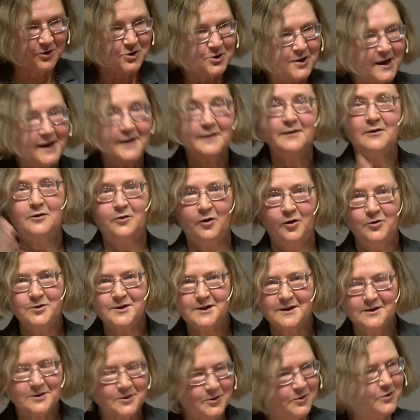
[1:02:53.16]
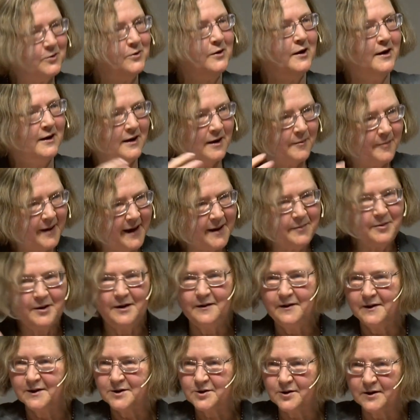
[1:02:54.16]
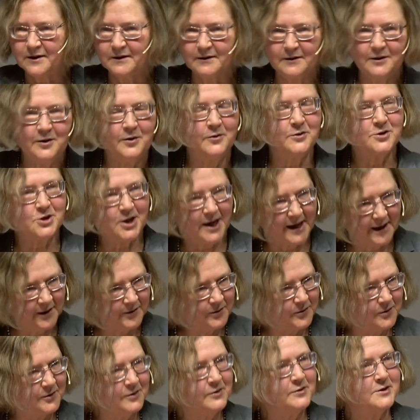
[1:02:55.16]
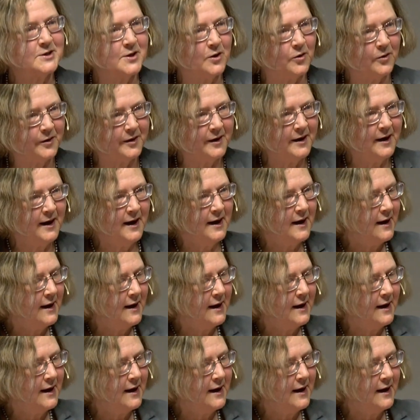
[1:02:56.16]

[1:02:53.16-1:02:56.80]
which then grows into a baby that's in childhood and so on.